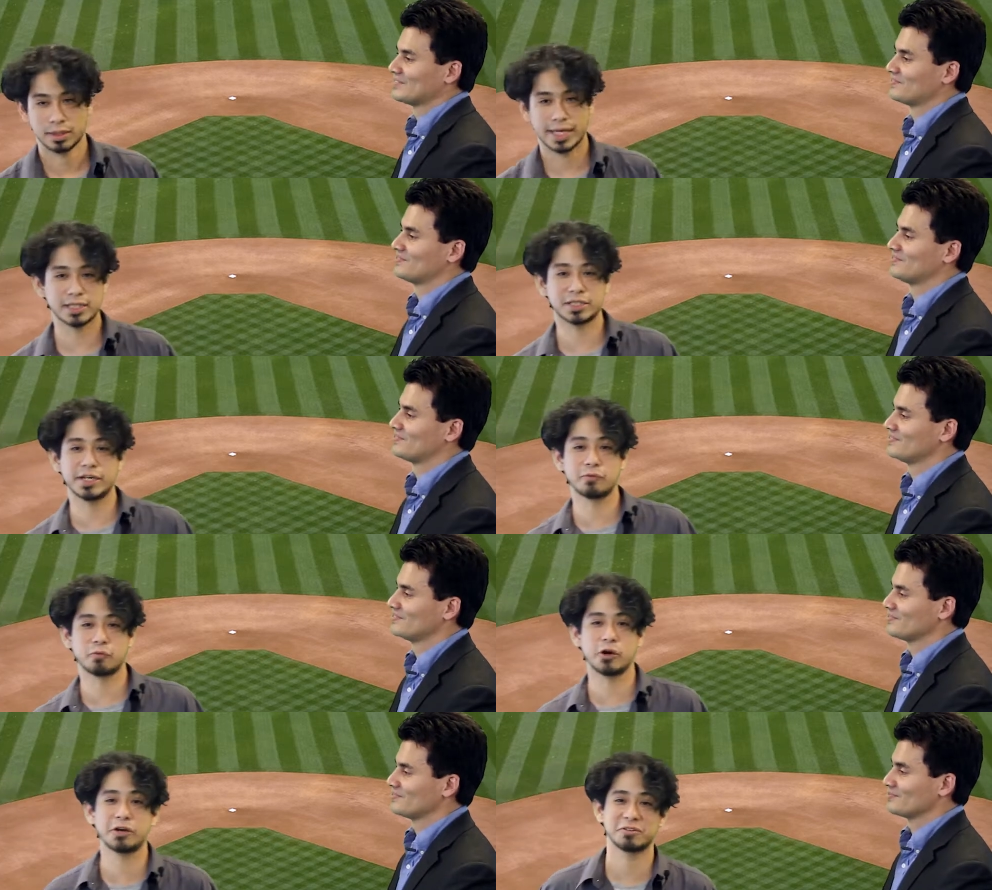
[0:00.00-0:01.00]
Speaker 1: Kansas City
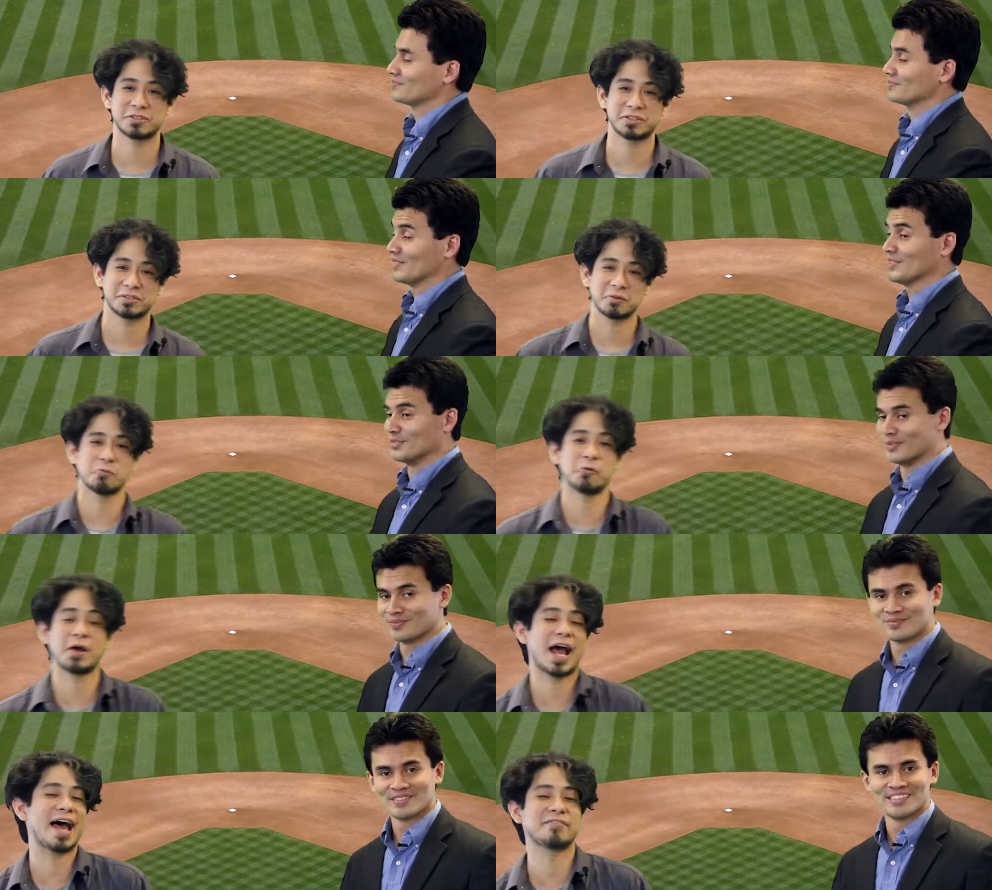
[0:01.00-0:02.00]
Royals, oh. who
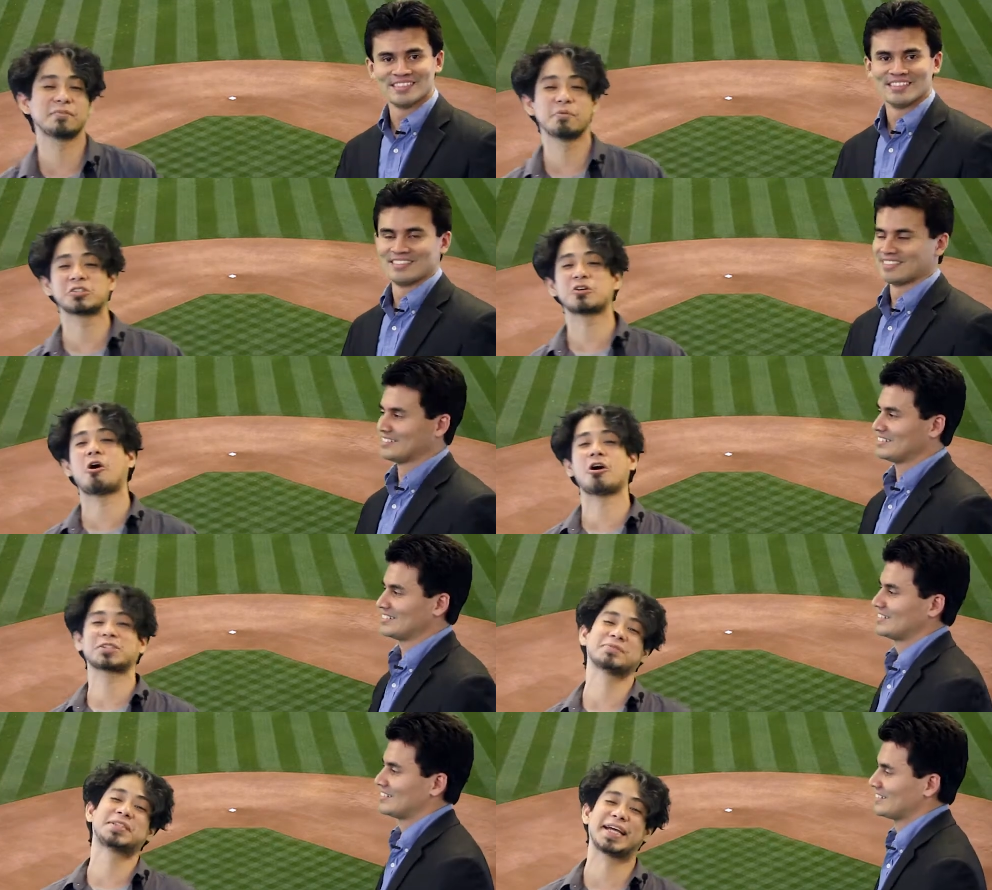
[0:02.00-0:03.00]
have the most
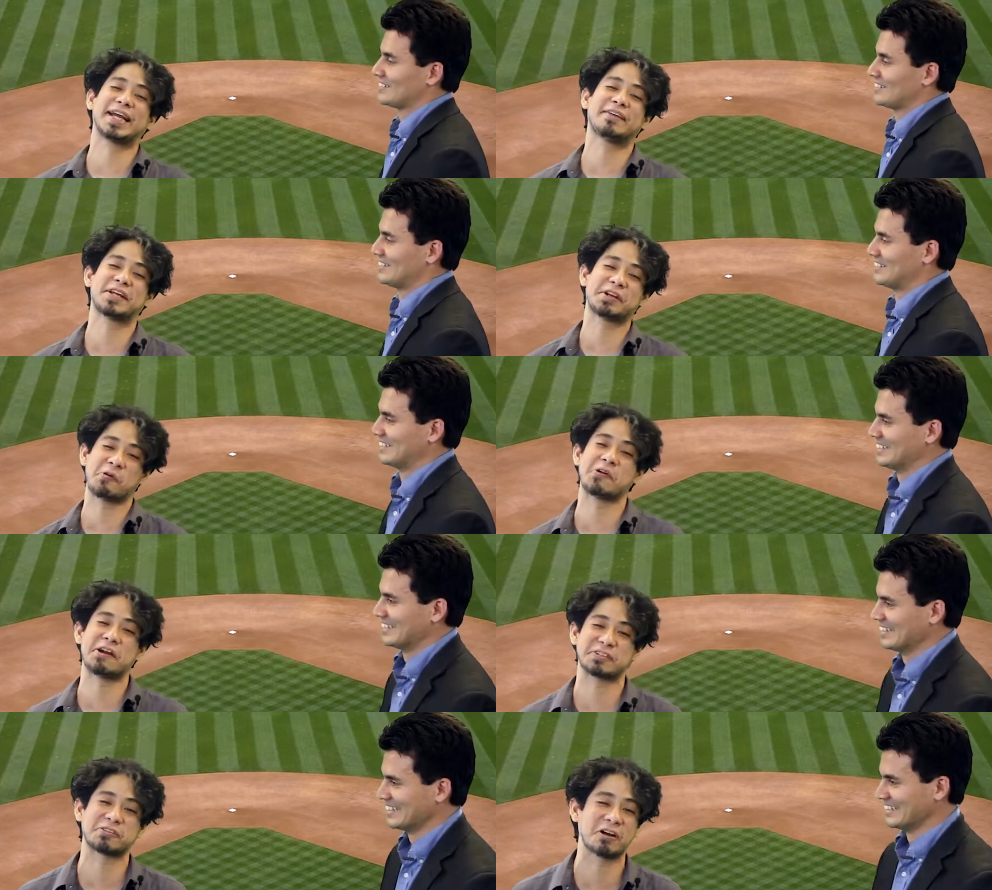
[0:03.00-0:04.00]
awesome stadium that no one
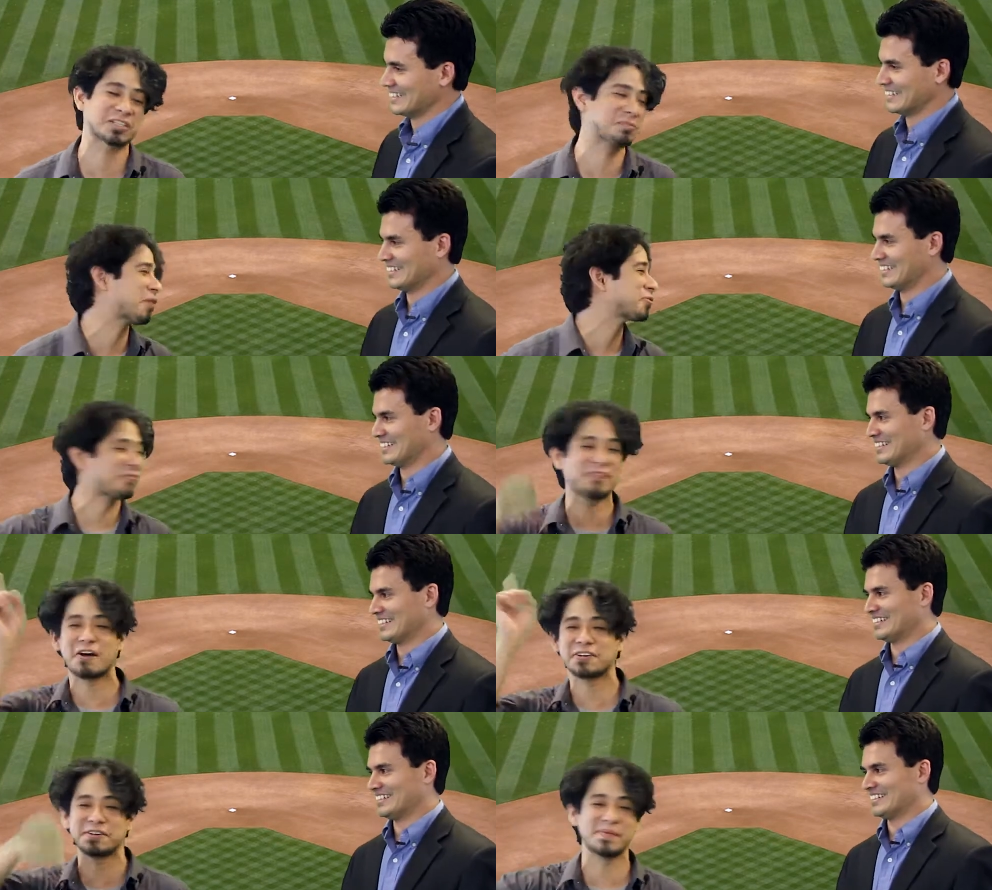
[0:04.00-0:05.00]
ever talks about with the
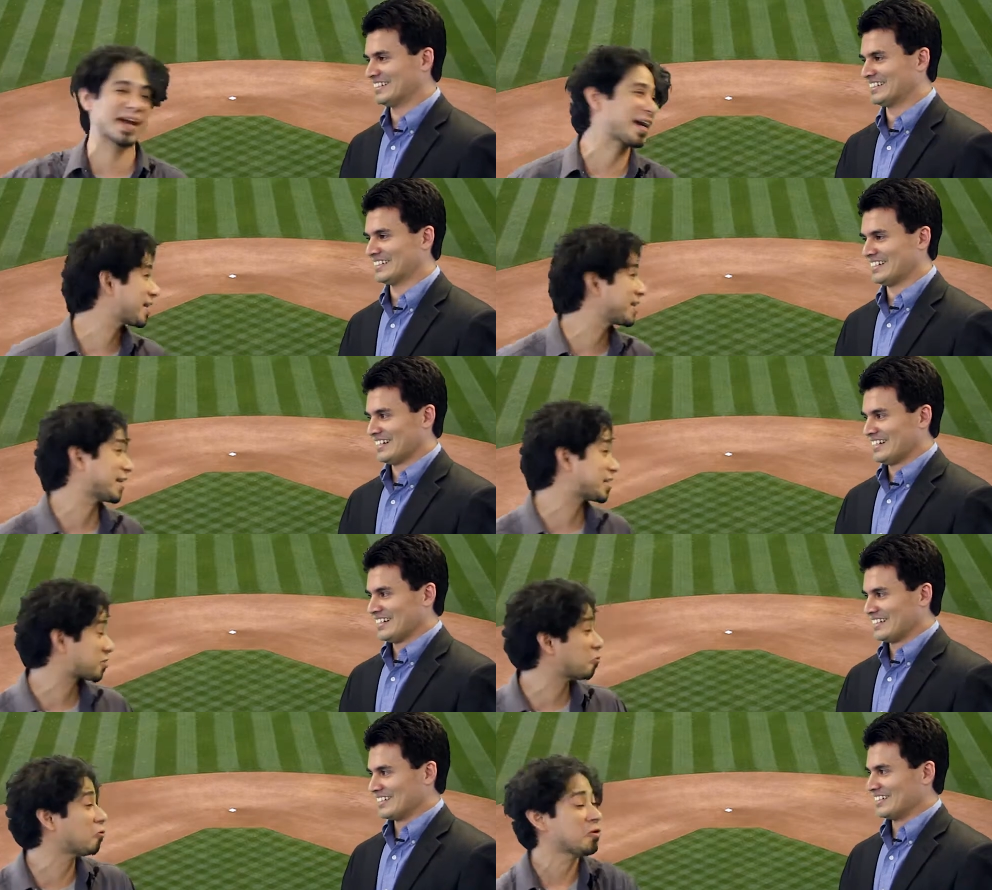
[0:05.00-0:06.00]
fountain in the back. I think that's
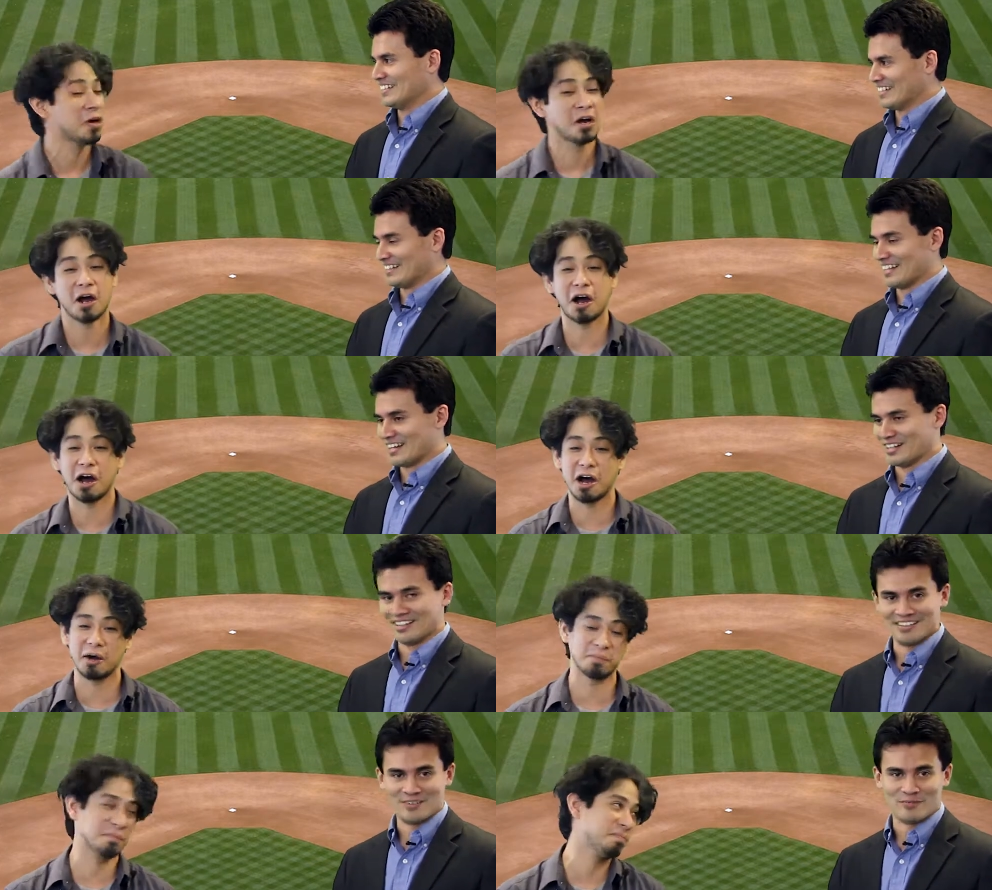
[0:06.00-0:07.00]
Speaker 2: cool. Uh, they are
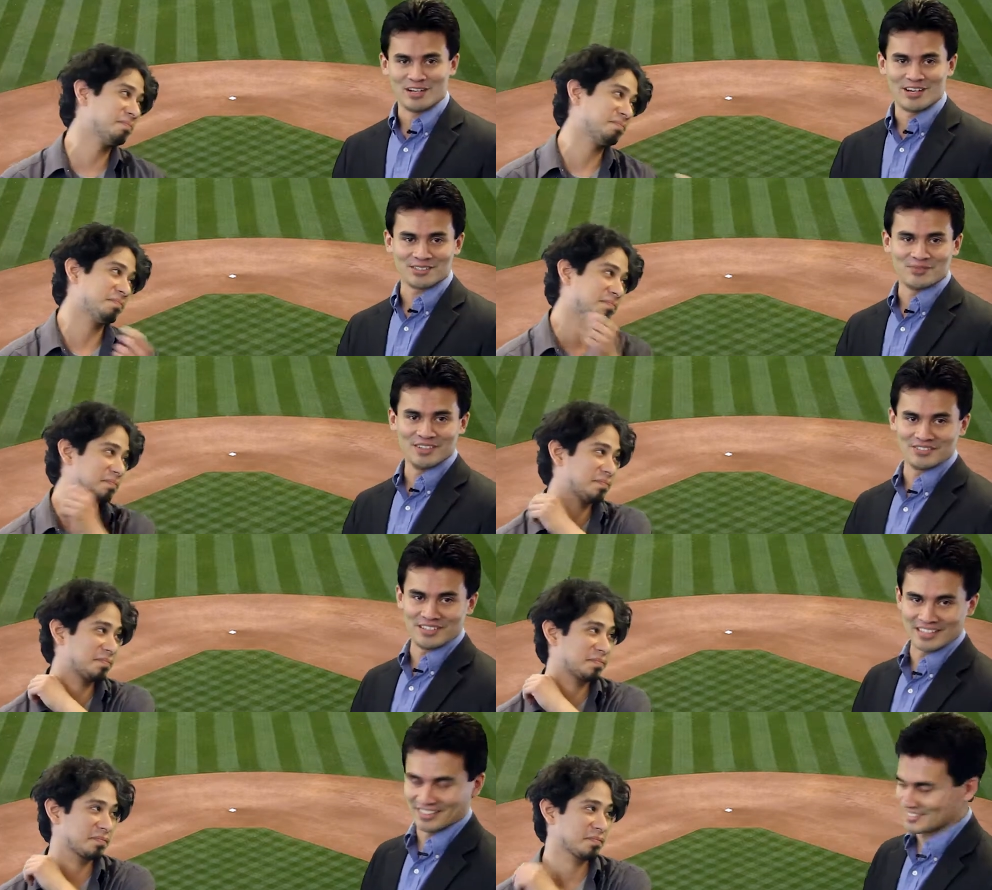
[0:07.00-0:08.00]
um, a pretty awesome win
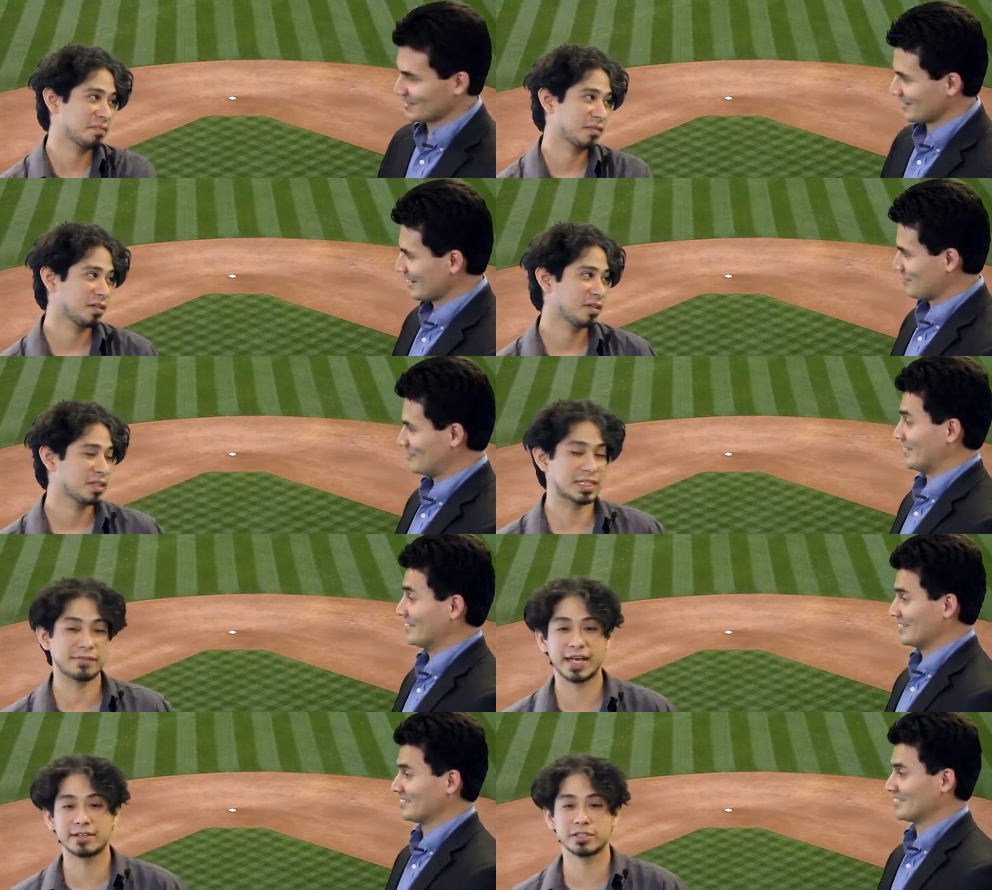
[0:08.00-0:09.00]
streak now, seven games.
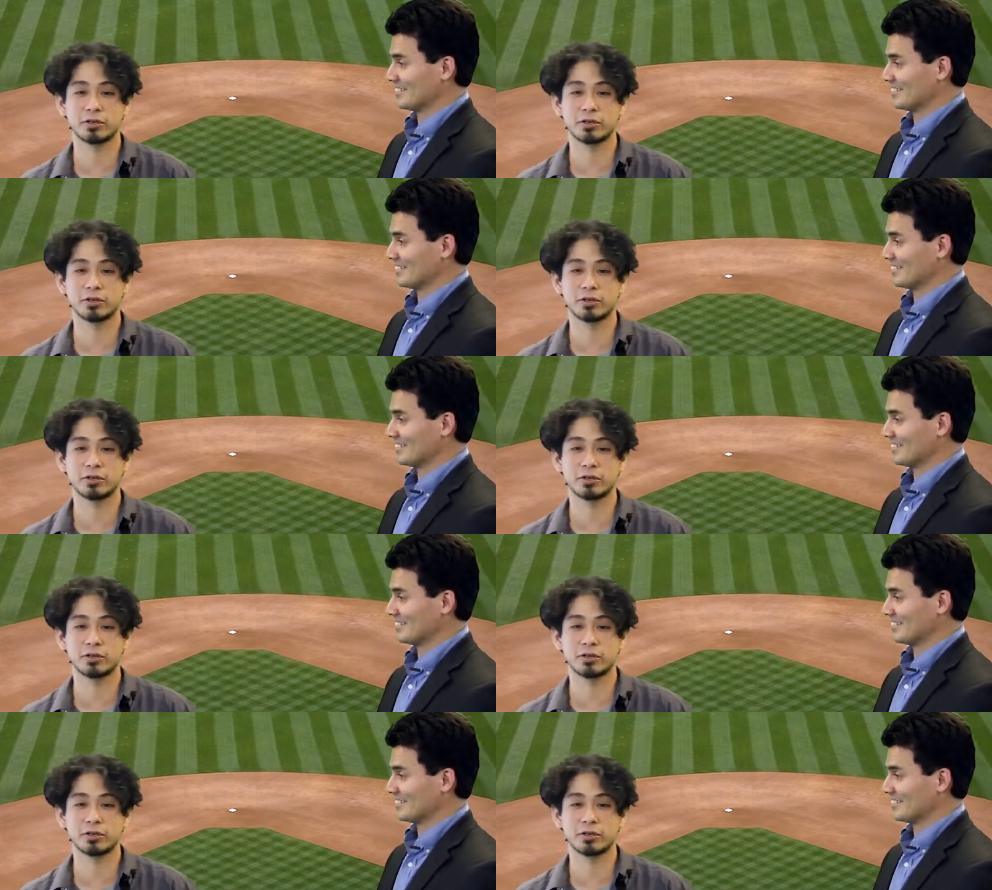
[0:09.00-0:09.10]
Seven uh, games